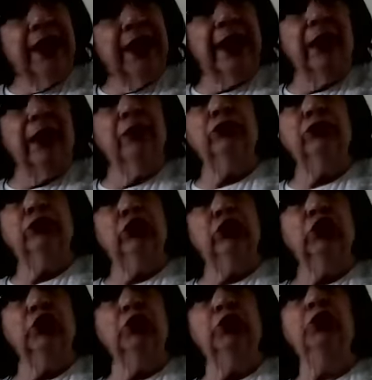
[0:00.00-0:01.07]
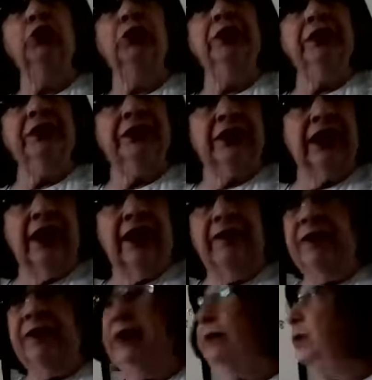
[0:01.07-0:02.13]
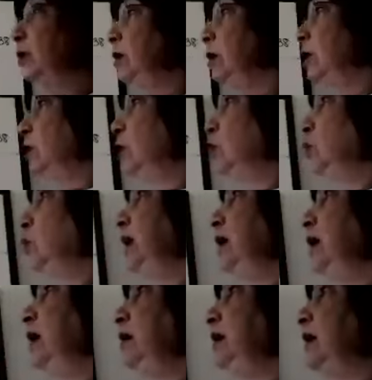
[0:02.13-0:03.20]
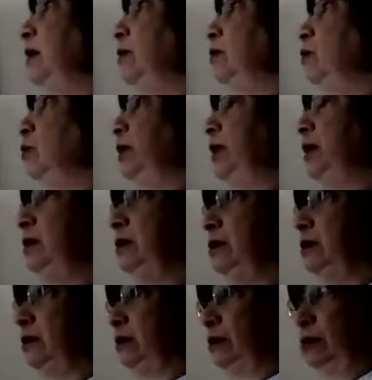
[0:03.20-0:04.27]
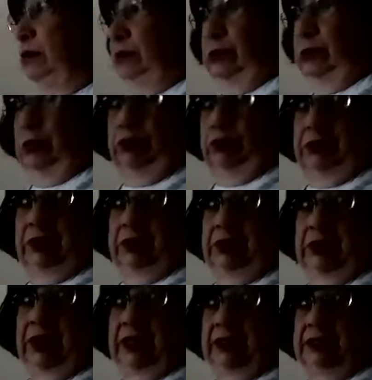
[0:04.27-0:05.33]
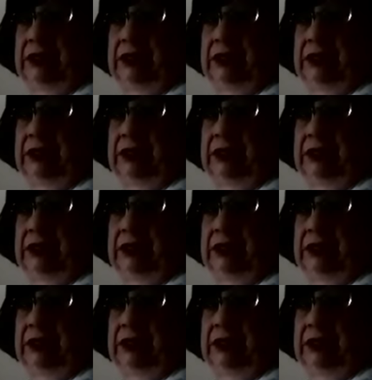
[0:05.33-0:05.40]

how to solve them. We are now going to go to the next